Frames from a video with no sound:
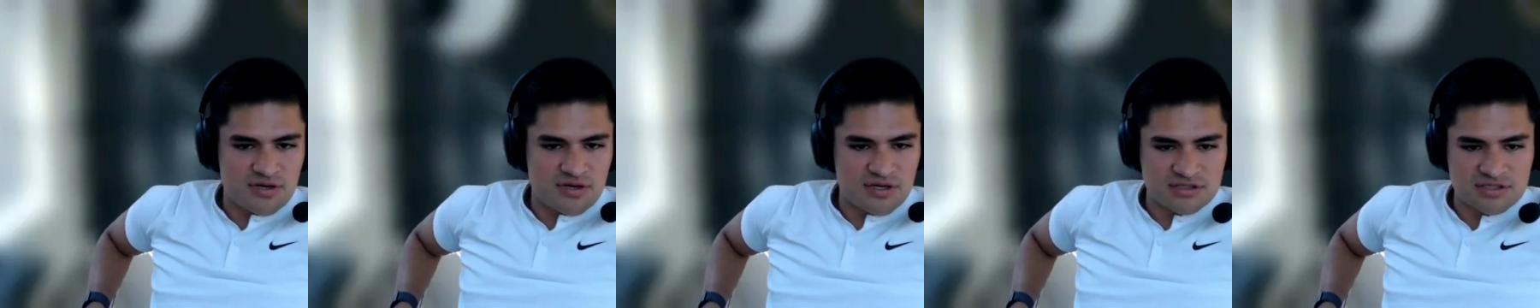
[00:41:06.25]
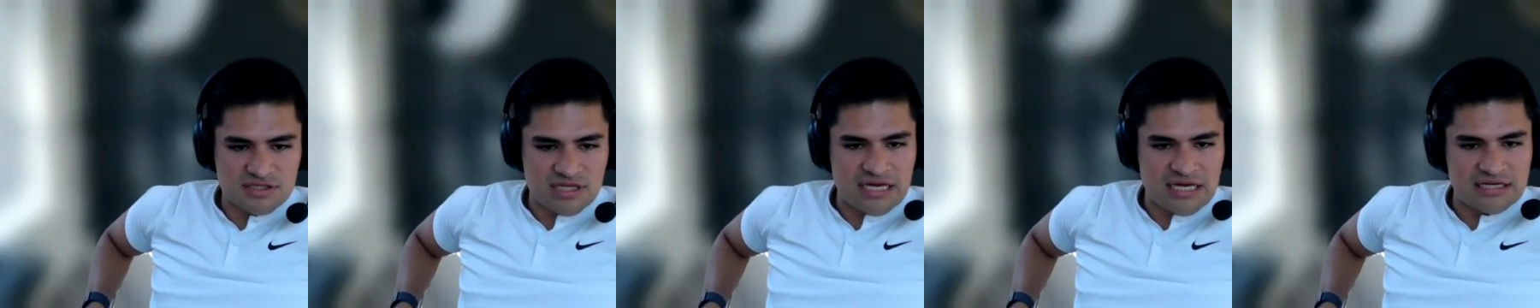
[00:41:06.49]
a
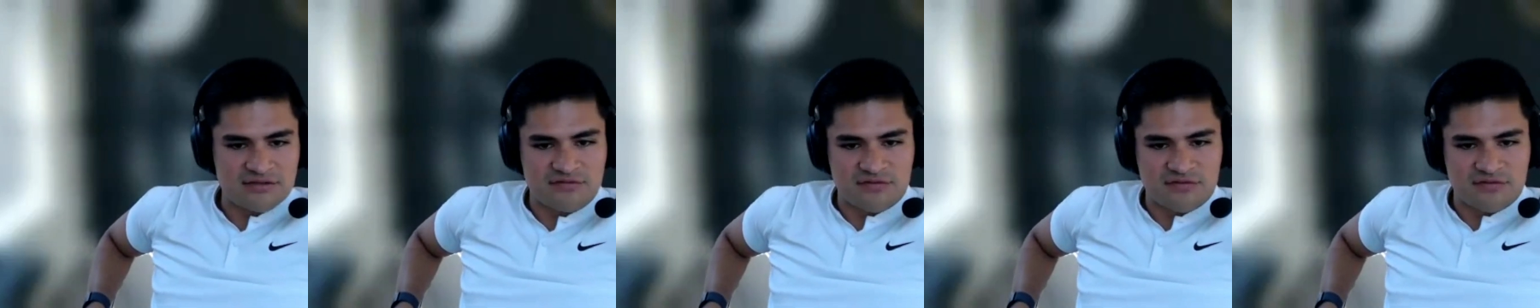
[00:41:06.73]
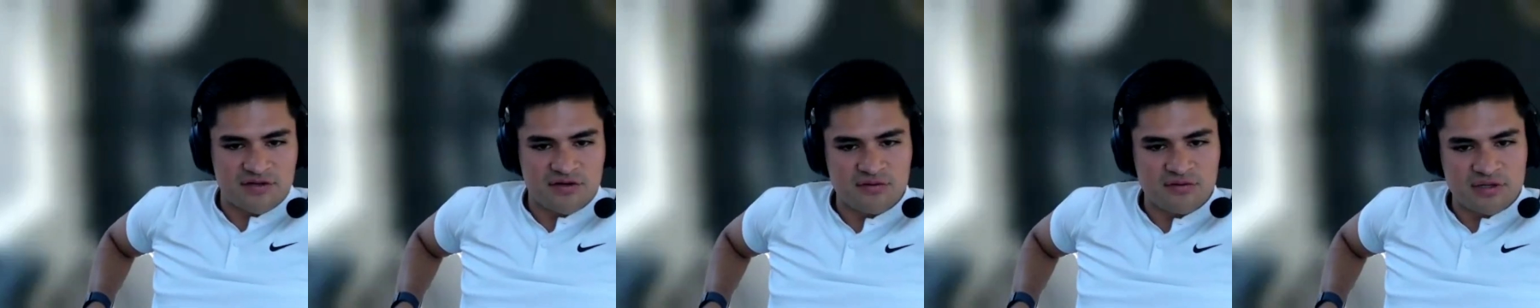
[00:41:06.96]
select
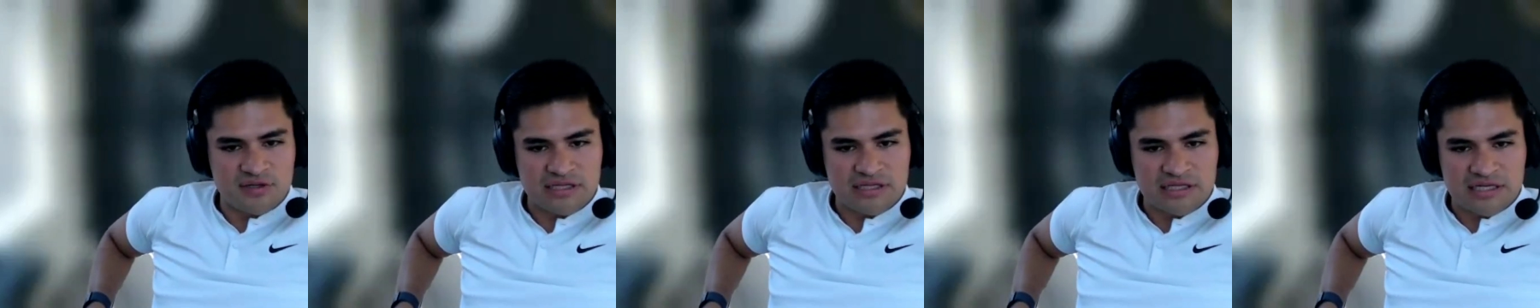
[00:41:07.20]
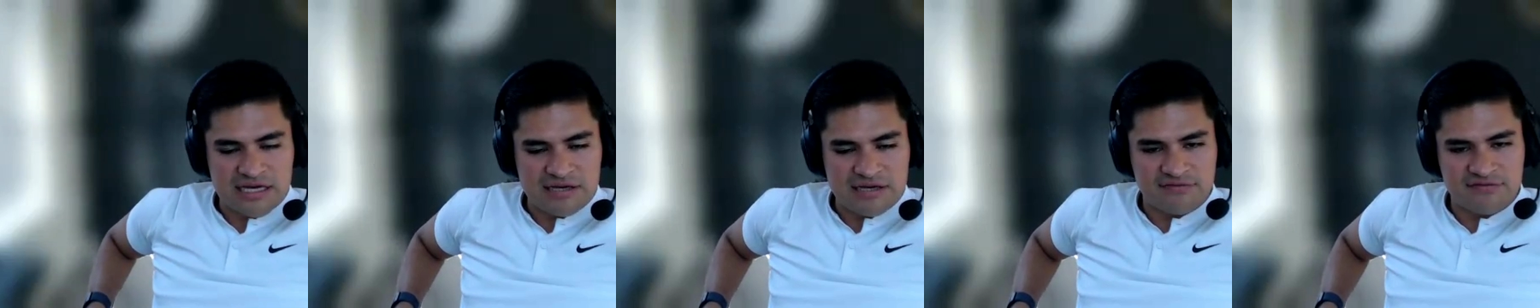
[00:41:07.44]
few in
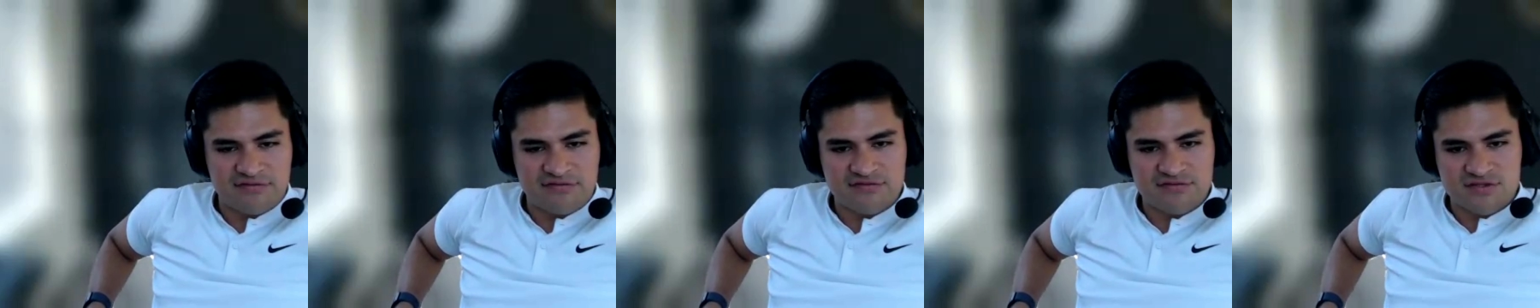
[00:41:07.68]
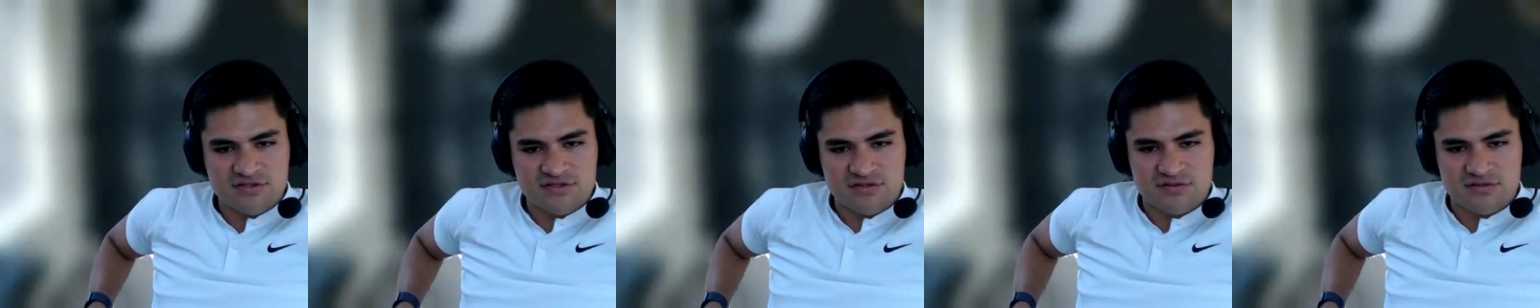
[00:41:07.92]
life
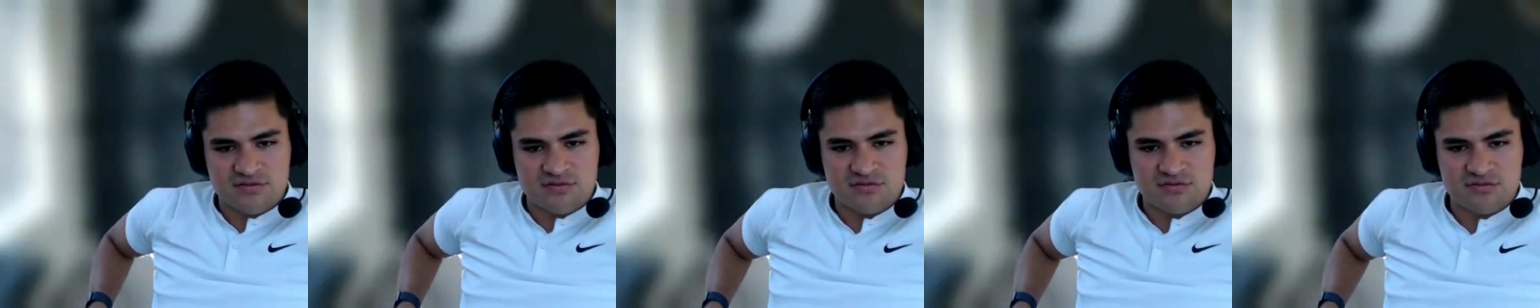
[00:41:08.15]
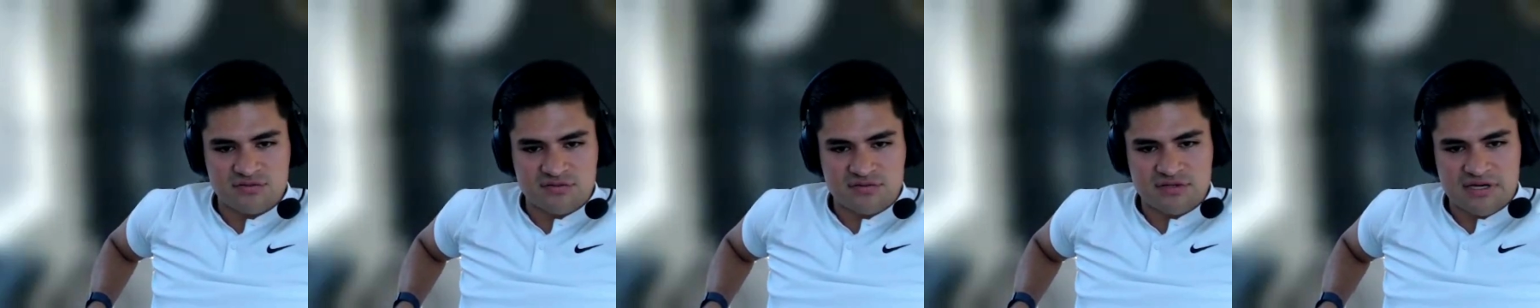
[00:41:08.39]
to
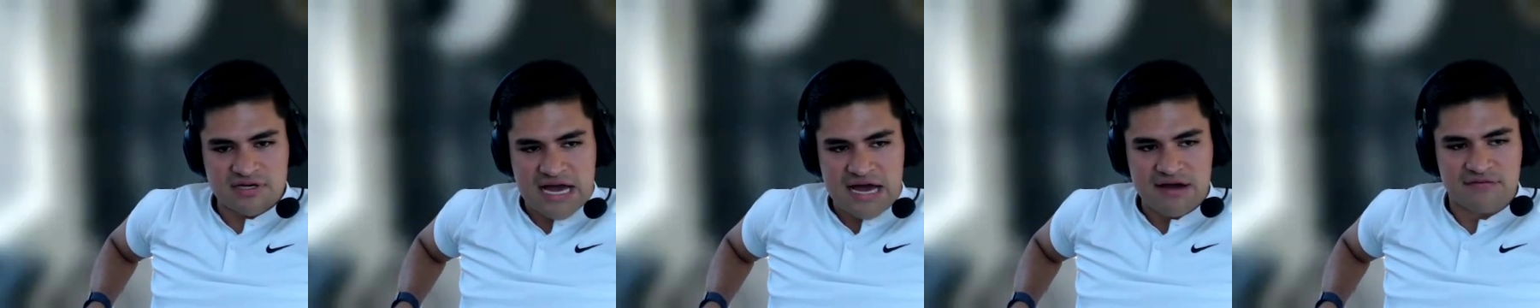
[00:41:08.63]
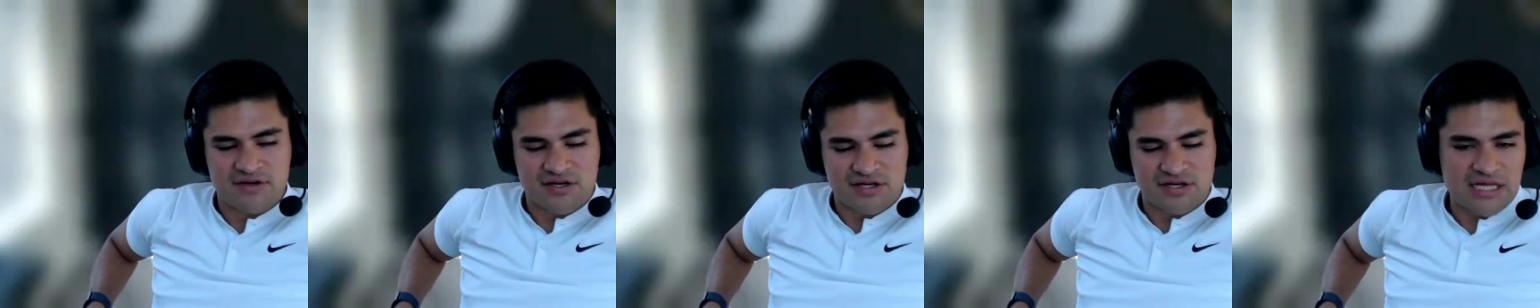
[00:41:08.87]

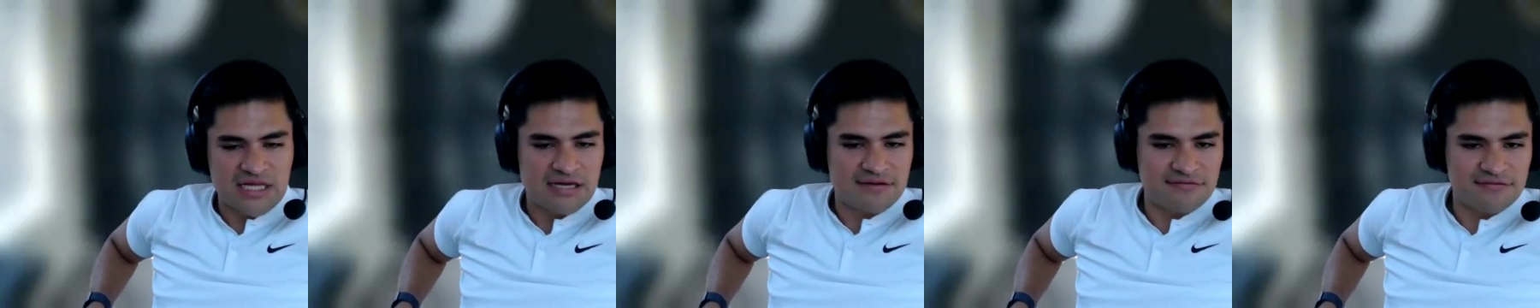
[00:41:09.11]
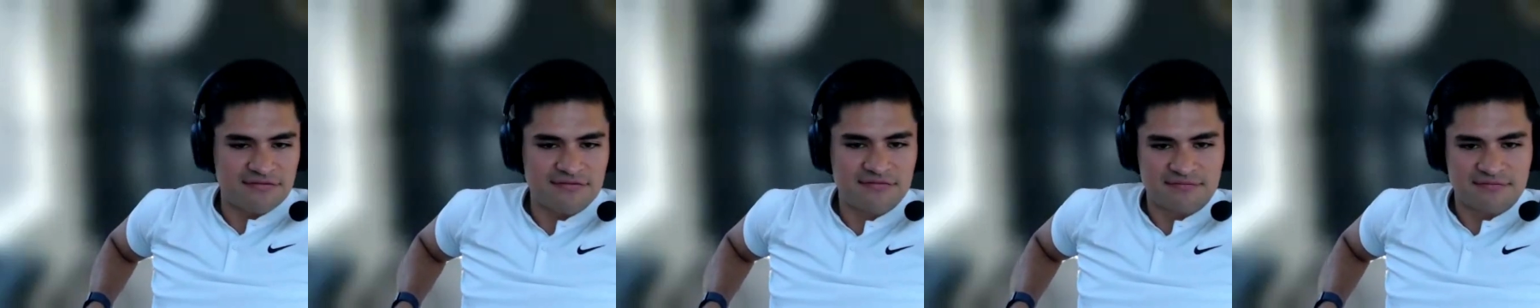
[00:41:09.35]
have a good
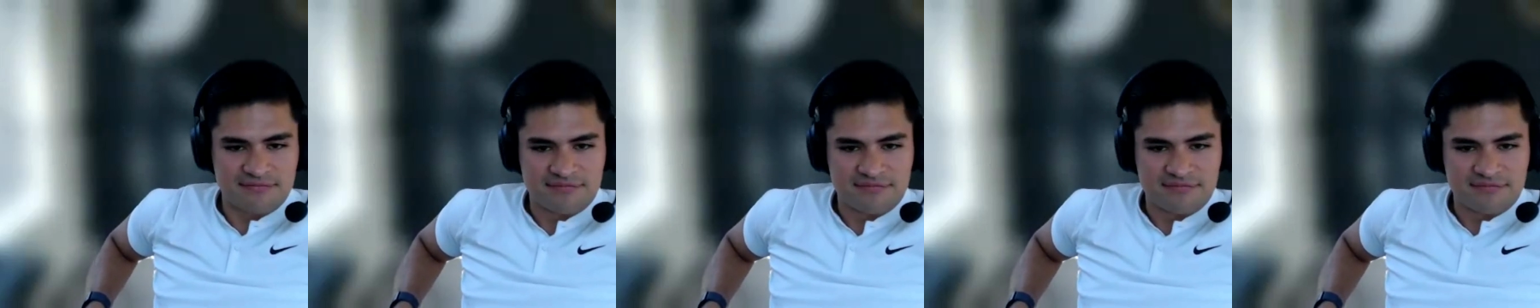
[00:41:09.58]
life.